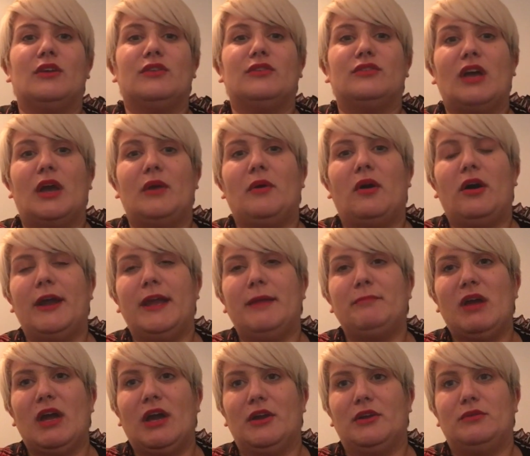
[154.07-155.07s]
So I'm
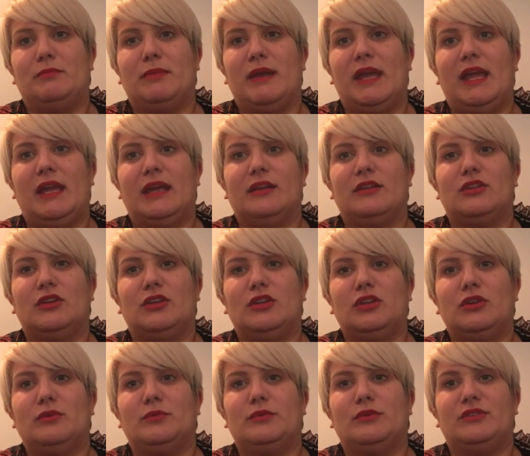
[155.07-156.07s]
hoping that
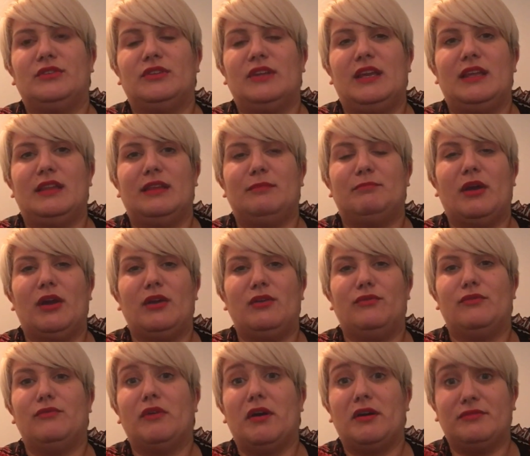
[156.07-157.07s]
you will see
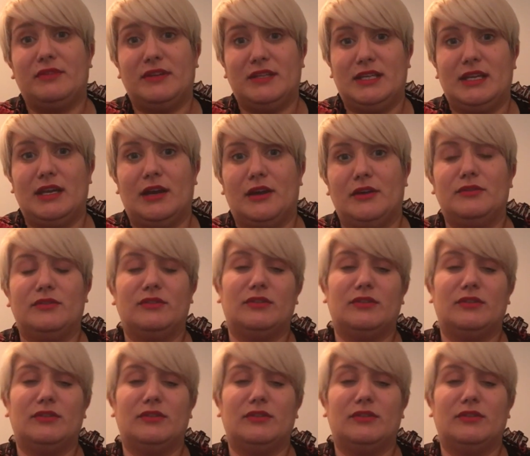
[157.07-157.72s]
both of our videos.